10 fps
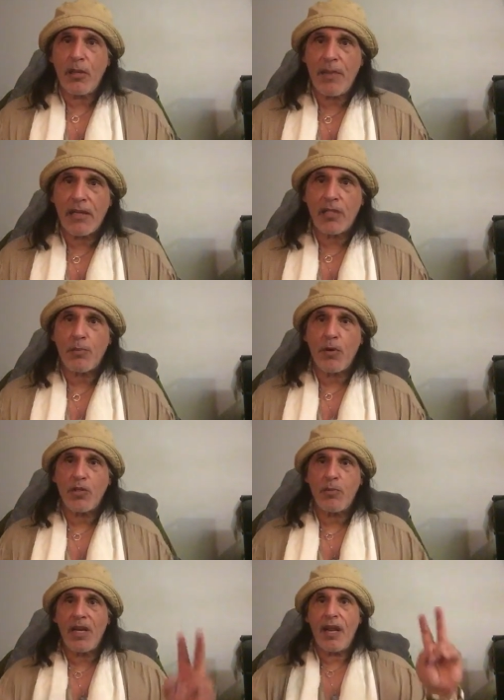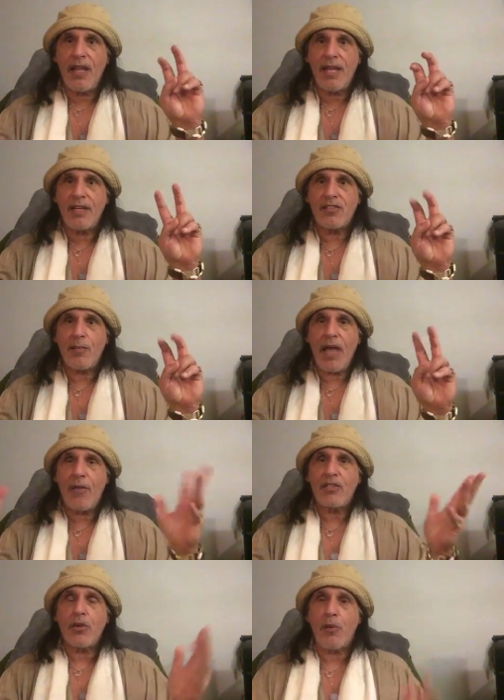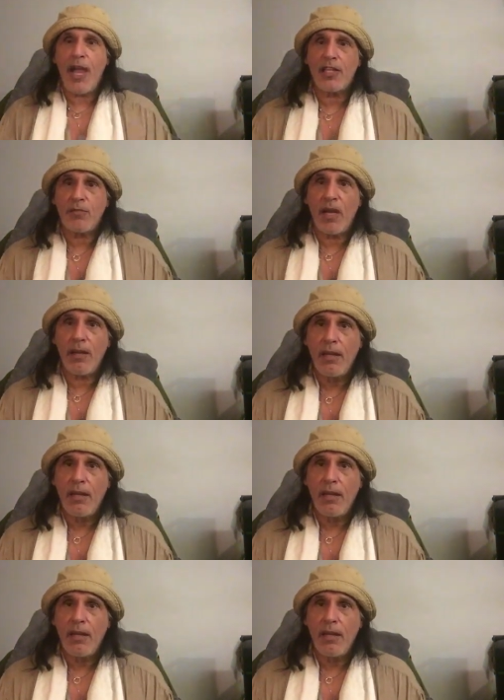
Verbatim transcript: about this person and that it, somehow it's harassment,